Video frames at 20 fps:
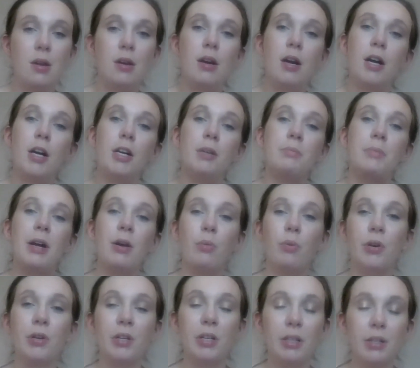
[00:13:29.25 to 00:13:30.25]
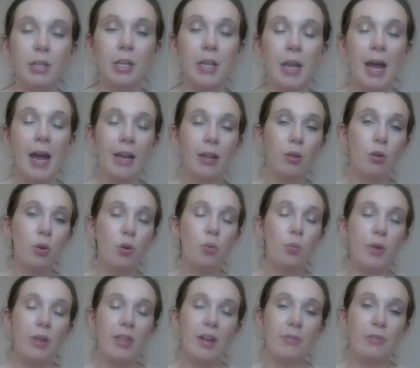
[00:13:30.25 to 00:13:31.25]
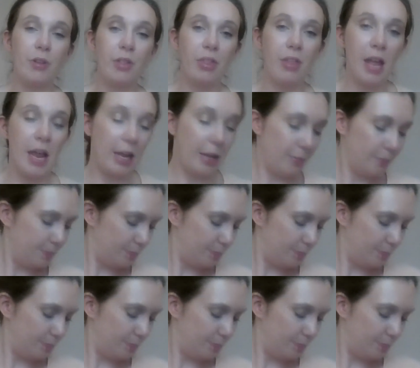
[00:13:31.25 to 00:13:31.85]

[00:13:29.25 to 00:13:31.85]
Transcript: I'll wear an eye look with everything.